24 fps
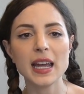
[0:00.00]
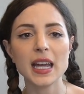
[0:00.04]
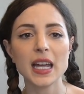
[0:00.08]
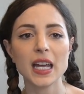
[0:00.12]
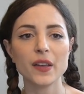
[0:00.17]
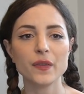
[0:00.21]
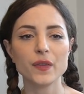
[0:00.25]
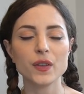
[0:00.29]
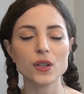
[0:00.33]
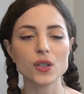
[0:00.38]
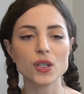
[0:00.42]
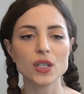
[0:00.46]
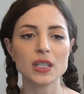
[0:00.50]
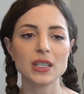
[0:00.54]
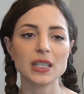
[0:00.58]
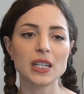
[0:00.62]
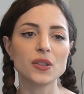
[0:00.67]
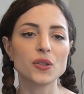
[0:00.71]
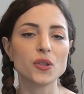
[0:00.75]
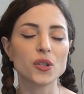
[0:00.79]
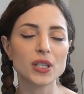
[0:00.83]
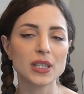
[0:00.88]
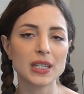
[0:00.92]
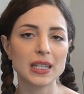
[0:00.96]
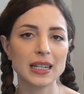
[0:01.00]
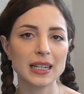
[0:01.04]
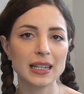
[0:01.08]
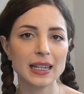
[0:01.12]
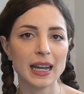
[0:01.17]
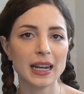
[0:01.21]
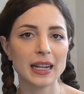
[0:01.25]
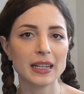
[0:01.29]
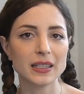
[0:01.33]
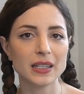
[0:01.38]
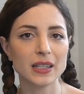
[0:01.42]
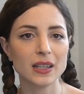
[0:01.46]
If you're just interested in
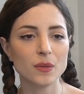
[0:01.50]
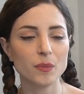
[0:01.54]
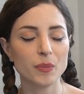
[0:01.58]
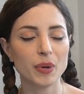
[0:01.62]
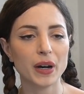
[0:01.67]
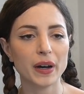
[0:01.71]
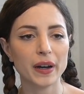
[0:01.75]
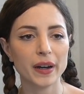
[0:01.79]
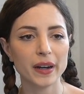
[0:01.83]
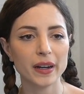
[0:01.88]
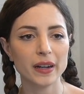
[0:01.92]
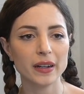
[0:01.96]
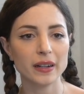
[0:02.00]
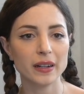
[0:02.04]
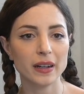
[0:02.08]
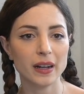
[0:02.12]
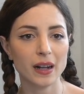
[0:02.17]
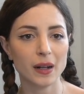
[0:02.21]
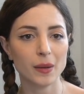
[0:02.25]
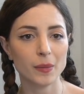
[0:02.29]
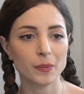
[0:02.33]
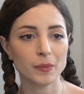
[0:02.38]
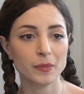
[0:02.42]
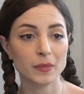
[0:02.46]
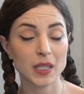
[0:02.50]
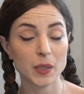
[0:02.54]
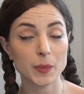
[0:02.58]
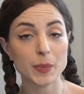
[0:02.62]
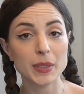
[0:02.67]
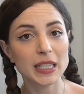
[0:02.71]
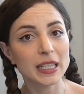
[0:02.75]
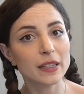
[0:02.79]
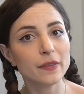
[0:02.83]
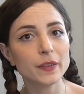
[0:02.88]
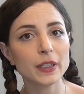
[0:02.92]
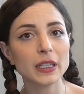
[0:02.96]
getting to the part
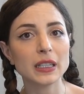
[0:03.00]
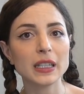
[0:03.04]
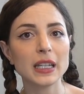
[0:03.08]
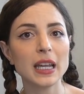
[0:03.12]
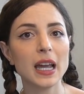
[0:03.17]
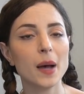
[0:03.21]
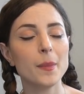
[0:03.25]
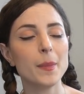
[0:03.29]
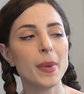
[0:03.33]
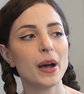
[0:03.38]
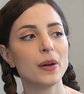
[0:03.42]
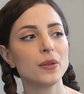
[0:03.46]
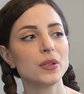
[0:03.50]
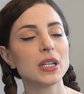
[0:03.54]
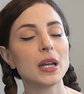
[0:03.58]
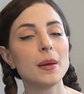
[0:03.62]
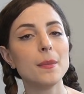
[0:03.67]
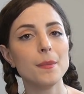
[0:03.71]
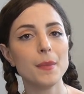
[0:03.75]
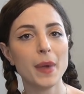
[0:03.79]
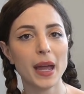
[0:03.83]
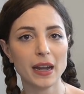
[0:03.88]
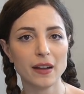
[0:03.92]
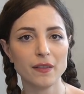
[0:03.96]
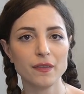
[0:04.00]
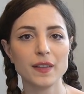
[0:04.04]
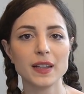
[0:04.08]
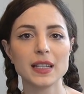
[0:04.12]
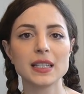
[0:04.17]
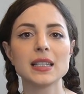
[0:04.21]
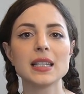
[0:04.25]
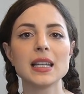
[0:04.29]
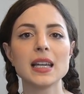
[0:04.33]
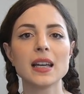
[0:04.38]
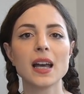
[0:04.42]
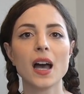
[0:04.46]
specifically about
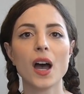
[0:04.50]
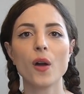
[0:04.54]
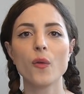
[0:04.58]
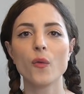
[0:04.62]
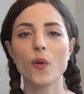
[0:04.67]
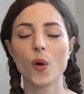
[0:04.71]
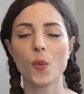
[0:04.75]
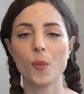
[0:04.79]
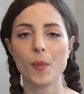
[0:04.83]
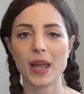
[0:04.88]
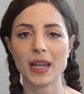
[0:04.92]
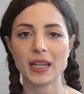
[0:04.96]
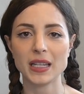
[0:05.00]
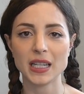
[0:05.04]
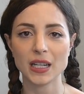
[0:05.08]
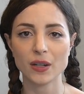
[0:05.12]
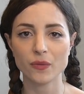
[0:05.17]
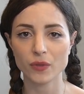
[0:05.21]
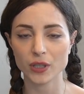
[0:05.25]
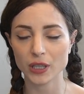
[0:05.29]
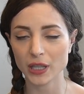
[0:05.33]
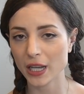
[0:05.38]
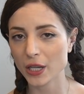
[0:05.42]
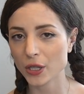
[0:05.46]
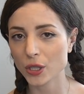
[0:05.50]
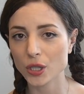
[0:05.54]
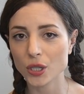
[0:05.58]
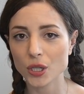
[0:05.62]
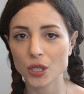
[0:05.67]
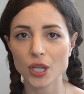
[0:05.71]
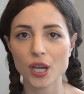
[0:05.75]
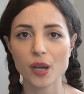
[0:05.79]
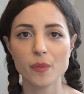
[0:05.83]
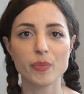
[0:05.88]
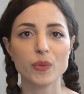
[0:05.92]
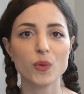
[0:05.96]
manifesting a romantic
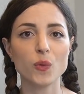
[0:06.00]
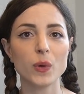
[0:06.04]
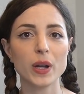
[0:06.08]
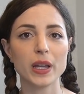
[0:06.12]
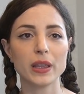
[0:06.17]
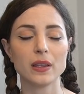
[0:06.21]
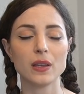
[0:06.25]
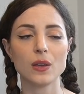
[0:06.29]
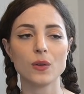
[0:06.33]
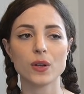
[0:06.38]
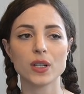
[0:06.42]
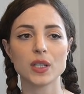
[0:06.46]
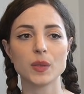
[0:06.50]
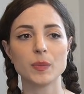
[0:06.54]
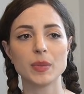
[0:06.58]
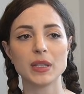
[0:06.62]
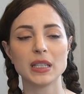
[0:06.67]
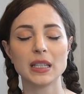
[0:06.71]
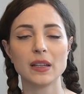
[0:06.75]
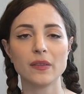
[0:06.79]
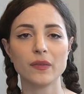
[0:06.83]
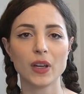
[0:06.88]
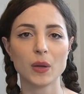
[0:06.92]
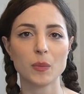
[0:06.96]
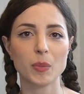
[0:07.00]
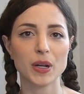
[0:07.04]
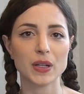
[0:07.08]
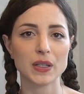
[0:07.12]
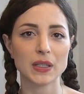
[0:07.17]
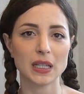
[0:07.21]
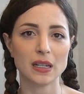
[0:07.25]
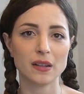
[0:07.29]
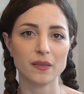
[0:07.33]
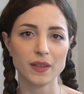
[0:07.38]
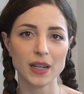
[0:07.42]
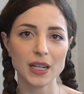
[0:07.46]
relationship with your specific
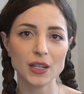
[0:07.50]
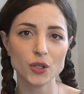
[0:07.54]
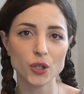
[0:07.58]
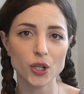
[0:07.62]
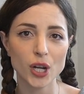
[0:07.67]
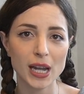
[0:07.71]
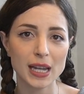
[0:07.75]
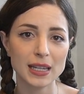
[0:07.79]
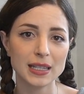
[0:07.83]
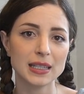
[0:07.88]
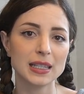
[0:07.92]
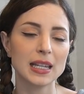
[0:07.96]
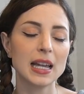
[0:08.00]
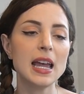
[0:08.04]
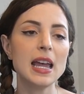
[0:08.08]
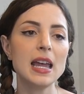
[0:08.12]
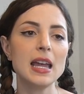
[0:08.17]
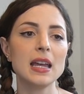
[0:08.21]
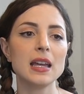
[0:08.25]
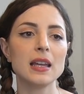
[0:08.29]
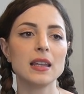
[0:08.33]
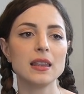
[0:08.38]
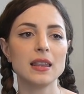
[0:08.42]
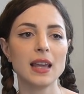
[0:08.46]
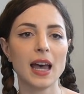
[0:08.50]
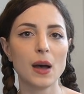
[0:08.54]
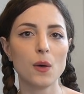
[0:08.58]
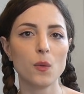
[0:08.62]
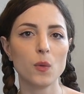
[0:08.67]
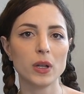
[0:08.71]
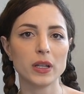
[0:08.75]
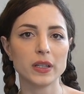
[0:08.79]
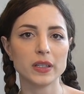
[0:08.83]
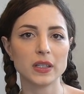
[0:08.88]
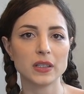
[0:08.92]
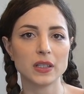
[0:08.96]
person of interest, that
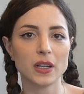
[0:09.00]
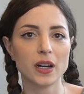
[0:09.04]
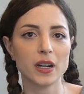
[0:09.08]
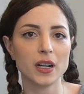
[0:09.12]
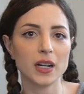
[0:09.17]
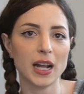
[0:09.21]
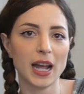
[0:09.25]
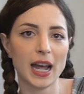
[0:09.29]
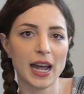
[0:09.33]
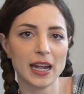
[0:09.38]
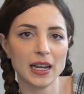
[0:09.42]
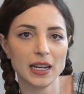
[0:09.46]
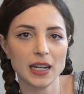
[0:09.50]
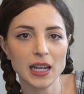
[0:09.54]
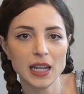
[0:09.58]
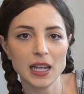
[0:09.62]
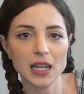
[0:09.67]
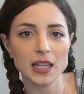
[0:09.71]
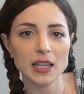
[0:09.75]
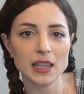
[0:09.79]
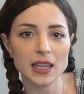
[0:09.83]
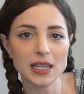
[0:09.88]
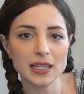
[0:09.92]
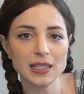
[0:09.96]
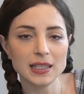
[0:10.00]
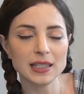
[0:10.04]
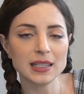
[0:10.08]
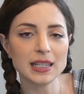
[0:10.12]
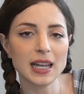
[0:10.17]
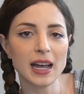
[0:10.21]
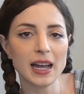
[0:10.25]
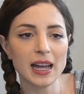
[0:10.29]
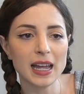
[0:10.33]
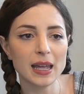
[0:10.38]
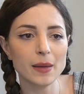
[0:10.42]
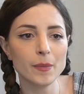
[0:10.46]
will start at this
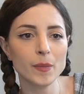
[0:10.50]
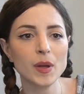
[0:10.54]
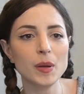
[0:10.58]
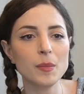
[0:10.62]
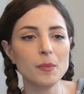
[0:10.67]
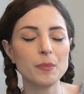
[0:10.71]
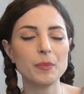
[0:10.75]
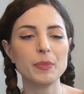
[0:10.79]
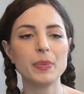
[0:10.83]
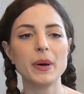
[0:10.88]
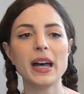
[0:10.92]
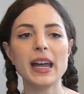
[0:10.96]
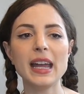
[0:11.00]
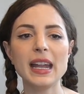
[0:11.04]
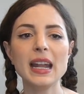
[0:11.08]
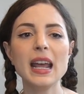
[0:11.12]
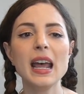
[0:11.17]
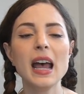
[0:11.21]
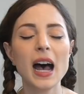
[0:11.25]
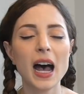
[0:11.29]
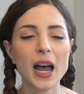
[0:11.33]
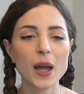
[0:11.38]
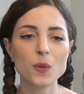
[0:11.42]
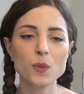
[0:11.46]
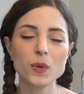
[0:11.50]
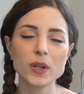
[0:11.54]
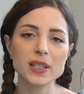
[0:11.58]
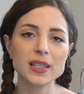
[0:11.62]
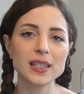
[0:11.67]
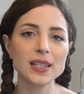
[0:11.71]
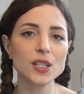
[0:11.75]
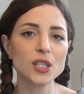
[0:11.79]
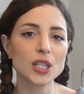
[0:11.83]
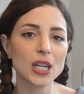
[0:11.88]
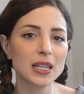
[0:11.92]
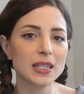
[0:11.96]
time, but I would
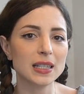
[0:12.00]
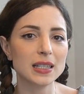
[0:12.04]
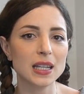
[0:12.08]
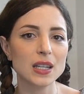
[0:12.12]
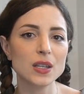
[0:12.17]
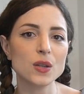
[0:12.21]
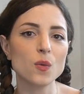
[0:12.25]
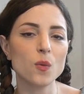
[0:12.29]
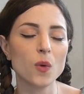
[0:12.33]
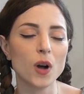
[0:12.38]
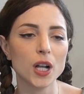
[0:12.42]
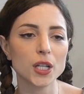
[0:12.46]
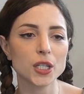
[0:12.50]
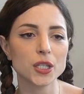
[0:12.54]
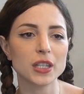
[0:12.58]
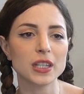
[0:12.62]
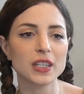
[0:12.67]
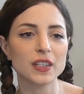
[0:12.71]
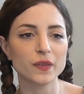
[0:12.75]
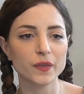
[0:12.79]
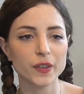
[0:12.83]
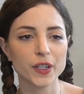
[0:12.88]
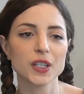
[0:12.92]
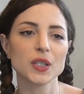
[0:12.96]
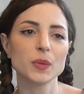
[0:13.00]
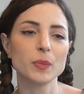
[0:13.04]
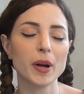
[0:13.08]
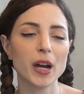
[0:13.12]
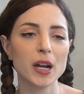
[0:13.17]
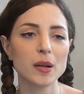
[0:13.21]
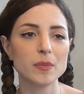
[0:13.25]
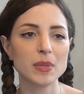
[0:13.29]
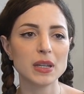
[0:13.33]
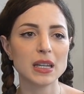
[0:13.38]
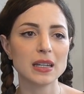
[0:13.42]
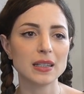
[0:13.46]
suggest that you watch this first
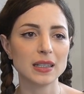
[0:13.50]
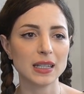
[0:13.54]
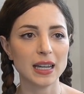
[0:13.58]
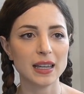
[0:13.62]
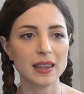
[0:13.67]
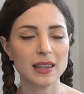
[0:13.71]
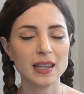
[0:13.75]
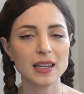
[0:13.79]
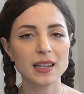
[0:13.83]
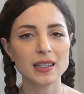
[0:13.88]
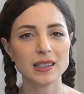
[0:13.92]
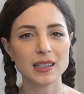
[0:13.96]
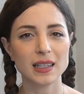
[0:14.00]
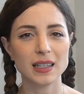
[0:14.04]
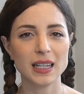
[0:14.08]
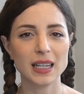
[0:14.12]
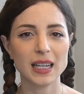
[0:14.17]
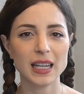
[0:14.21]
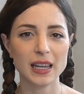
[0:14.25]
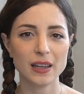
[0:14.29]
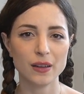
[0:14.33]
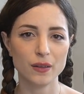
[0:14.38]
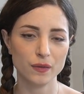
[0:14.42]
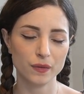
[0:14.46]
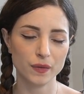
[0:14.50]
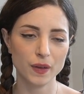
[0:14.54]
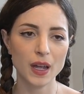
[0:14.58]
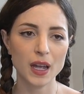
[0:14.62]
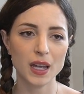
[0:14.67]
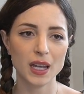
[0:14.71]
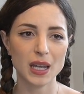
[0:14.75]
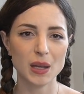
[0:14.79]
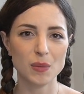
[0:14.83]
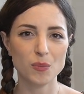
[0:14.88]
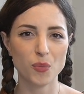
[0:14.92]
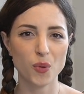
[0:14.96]
part because I think it's going to give
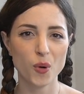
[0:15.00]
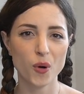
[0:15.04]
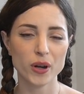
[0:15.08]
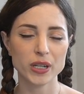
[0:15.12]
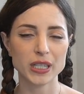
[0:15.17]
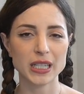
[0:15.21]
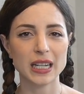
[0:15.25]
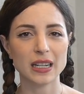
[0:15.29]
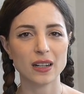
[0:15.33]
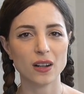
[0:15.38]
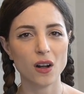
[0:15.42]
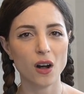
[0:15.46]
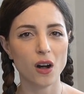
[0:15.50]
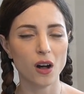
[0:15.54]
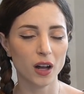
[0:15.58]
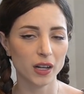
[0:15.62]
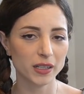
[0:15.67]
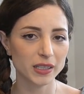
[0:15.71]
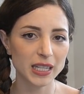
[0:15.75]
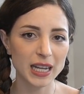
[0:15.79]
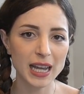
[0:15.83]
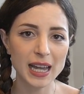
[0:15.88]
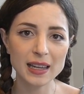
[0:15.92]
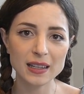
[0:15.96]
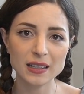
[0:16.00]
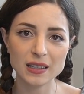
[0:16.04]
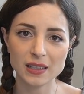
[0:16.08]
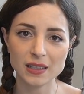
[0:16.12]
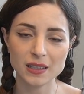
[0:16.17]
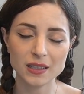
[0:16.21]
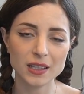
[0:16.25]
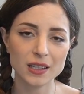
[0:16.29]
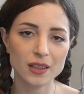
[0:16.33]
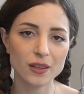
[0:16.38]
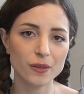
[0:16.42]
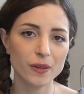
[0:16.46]
important
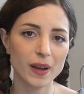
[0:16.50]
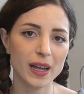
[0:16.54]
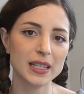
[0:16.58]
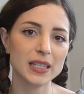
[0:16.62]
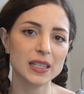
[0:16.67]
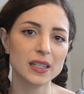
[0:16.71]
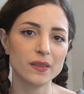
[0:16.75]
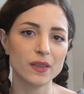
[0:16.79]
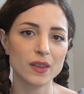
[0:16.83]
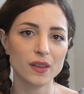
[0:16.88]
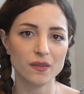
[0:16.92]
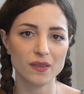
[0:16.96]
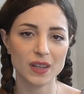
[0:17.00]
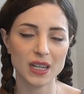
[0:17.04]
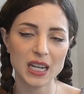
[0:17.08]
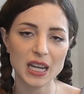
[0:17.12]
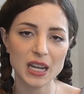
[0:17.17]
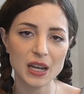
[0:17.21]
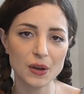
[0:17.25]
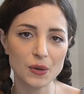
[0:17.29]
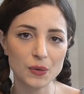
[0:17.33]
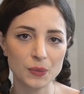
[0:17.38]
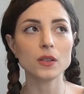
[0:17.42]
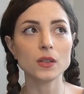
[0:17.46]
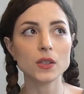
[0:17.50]
context to the rest of the video.